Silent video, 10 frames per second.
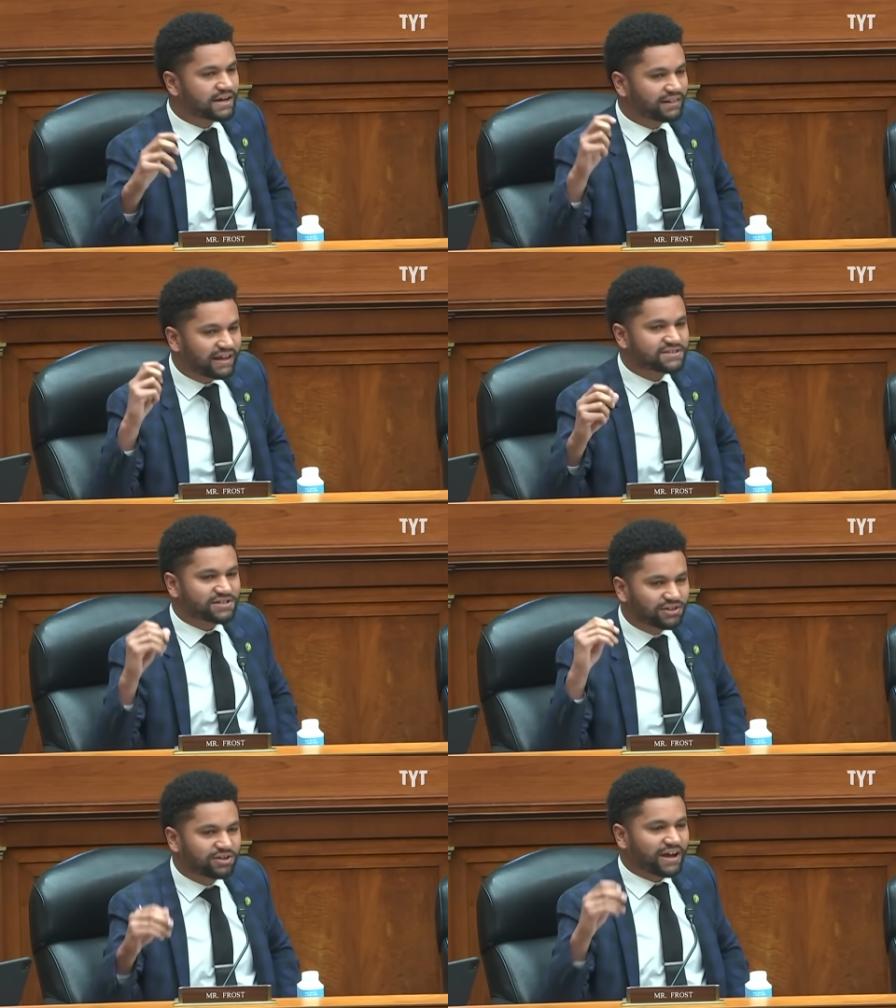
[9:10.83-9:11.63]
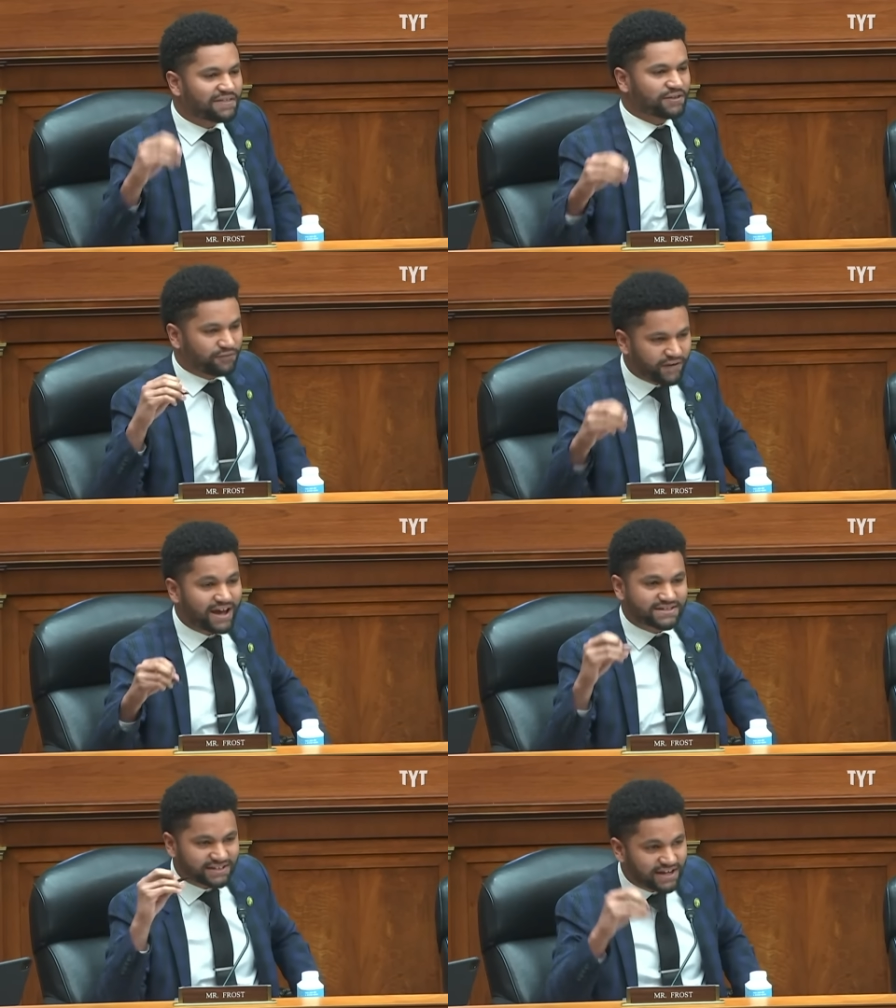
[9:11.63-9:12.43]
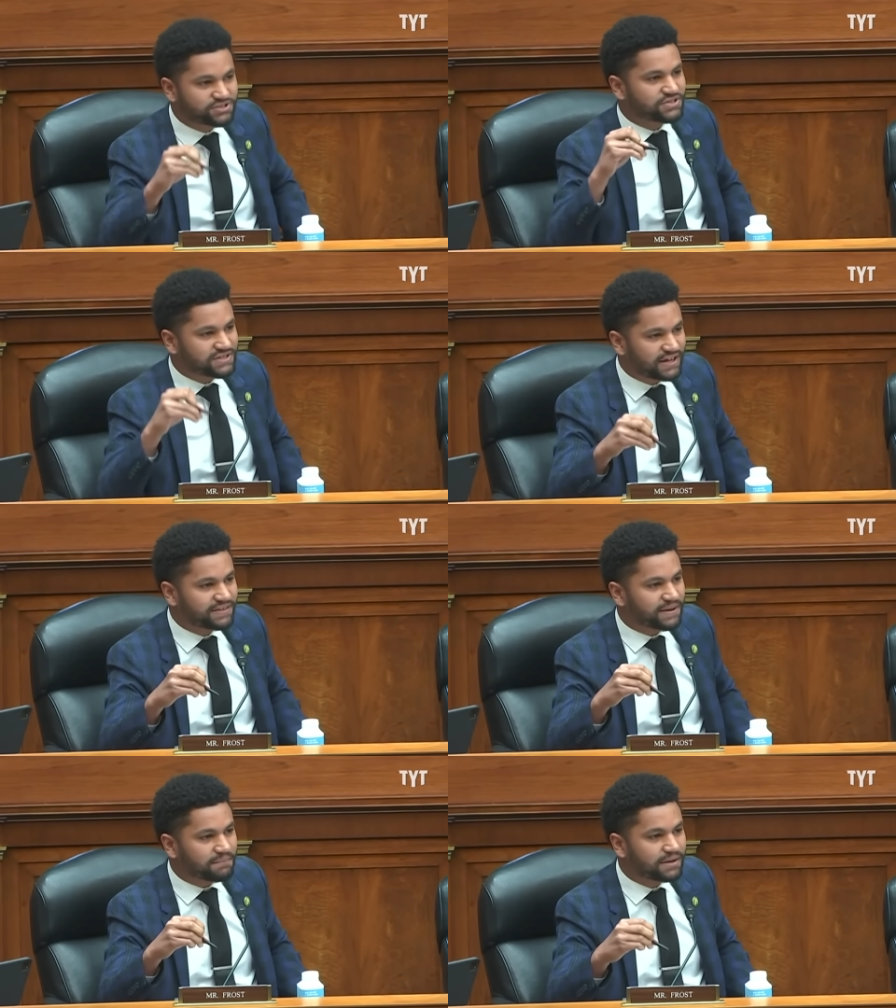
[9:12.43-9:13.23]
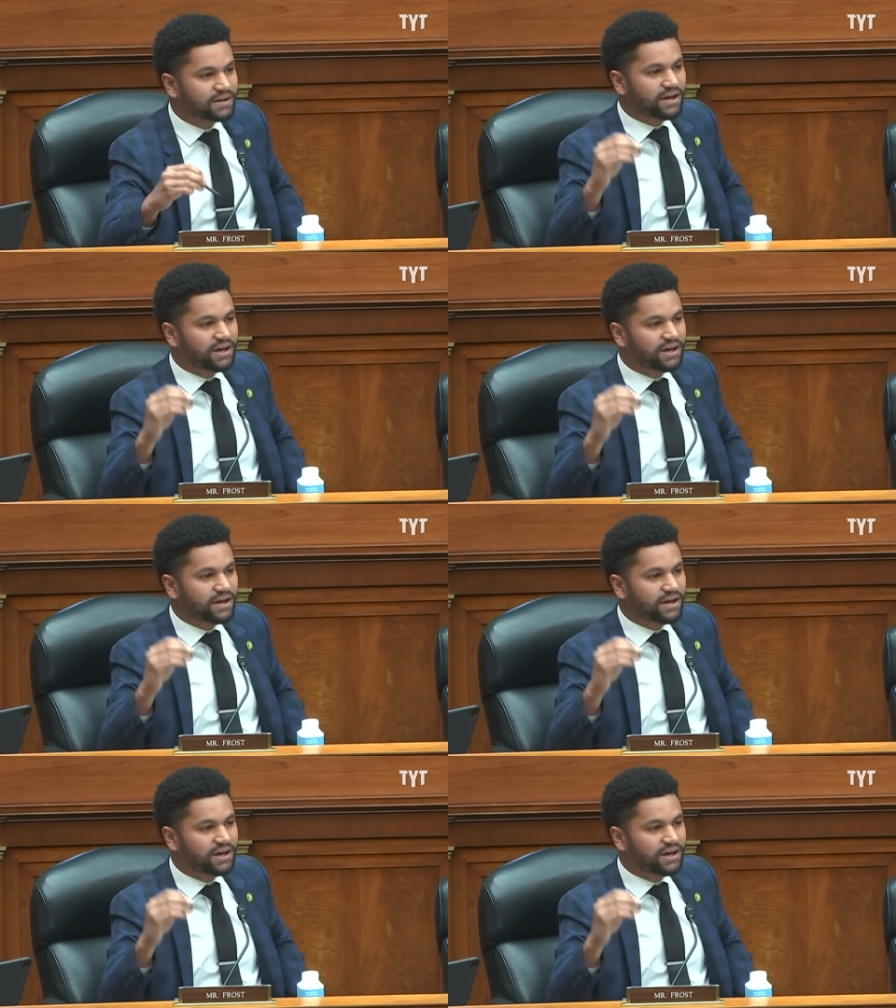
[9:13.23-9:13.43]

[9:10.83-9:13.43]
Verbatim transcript: Let's look at the facts, and I just said them.